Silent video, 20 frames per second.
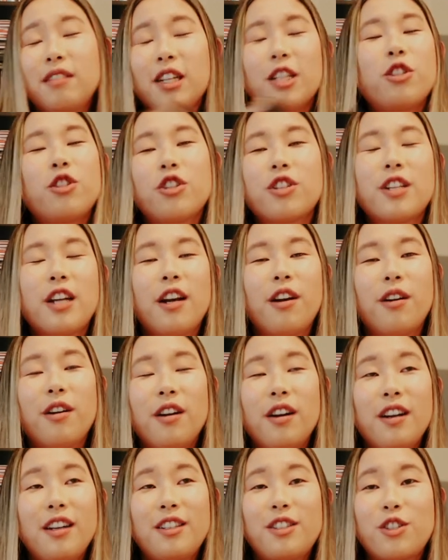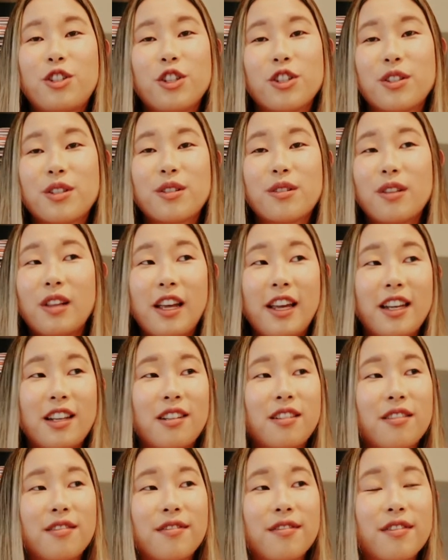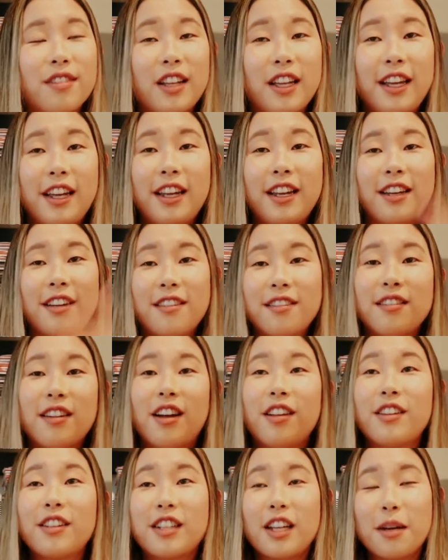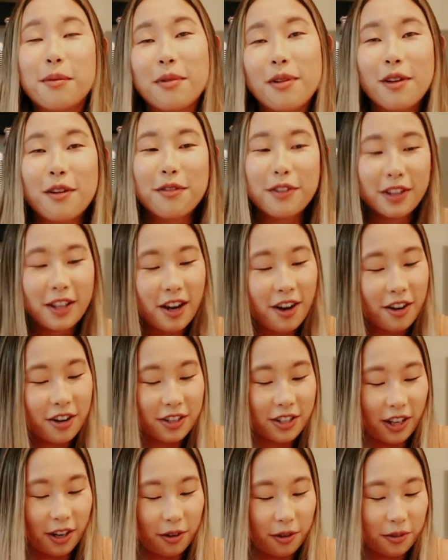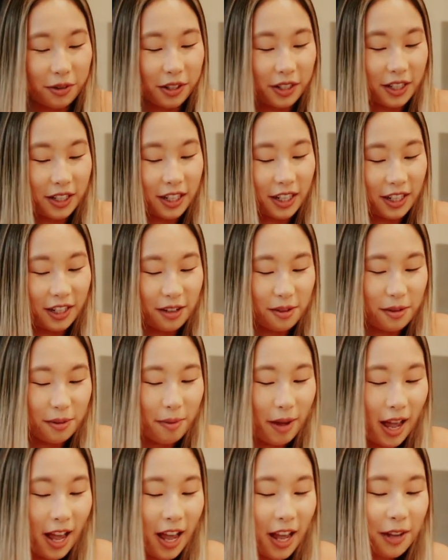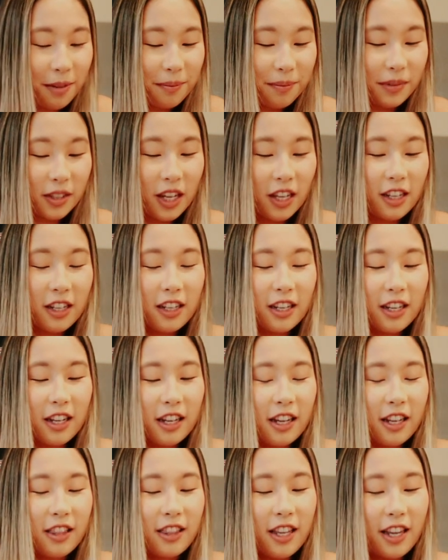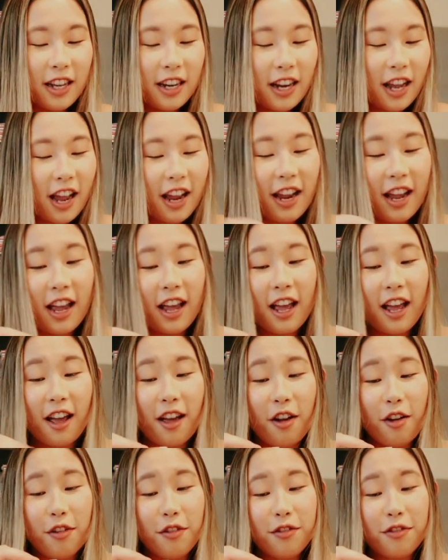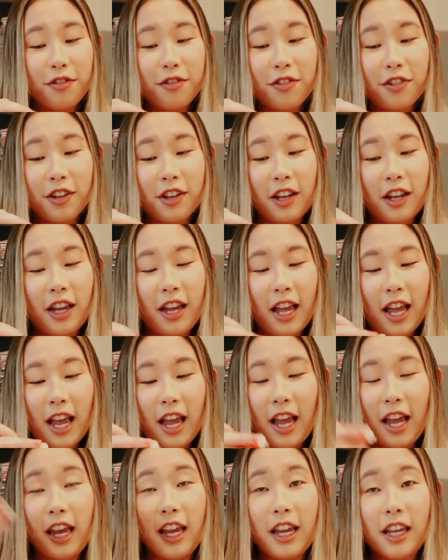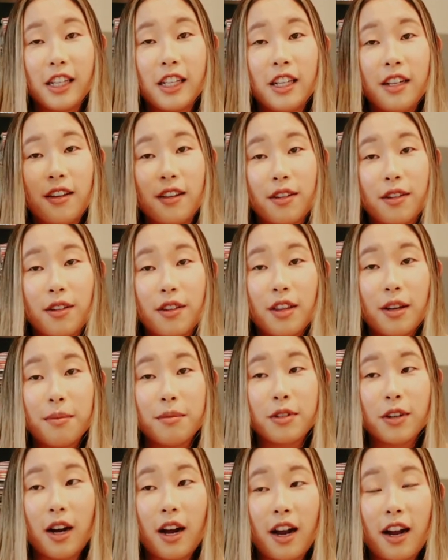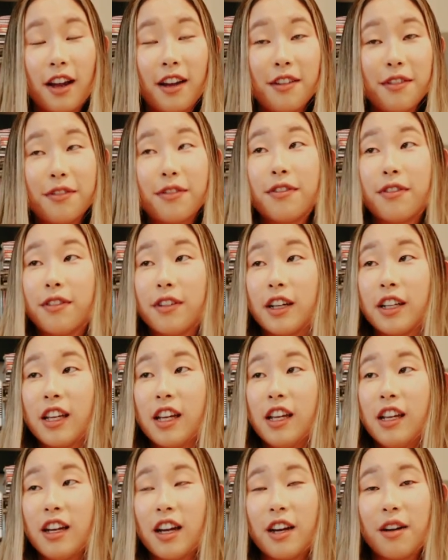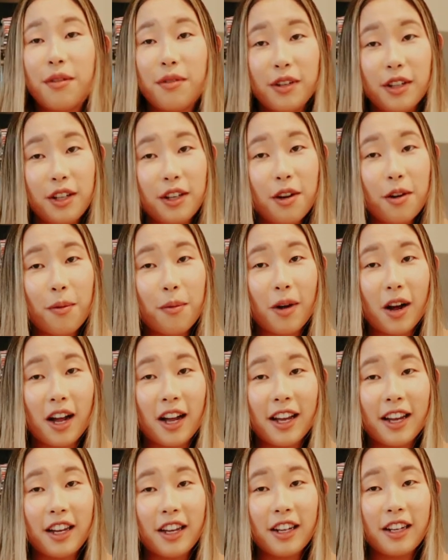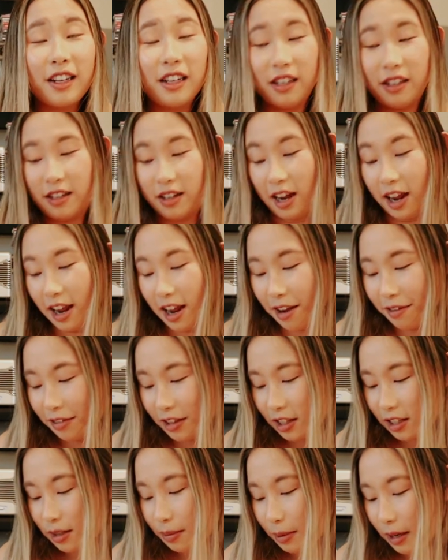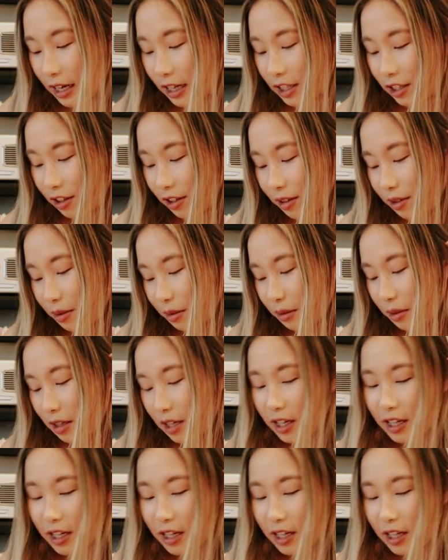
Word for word: it's just at home. It's just like laying on the table over there because I don't really need it in the bag. Then I have a thumb drive. Again, I don't really know why I have this, but I do.